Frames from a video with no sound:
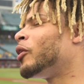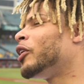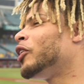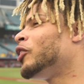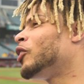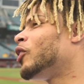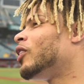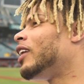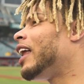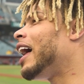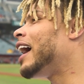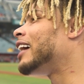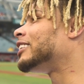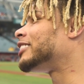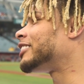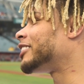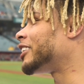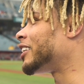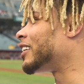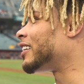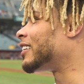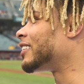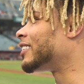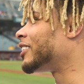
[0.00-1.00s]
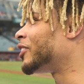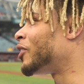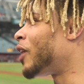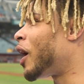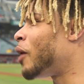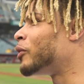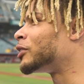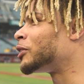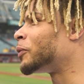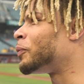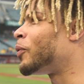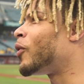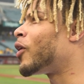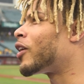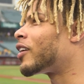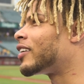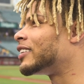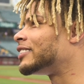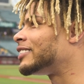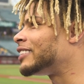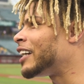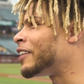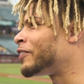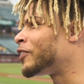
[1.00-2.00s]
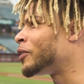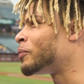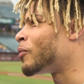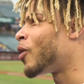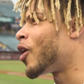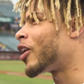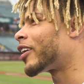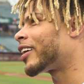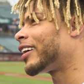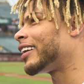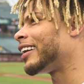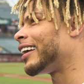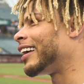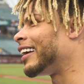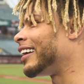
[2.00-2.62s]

Well, you know, last year, you know, I was a part of the safety market,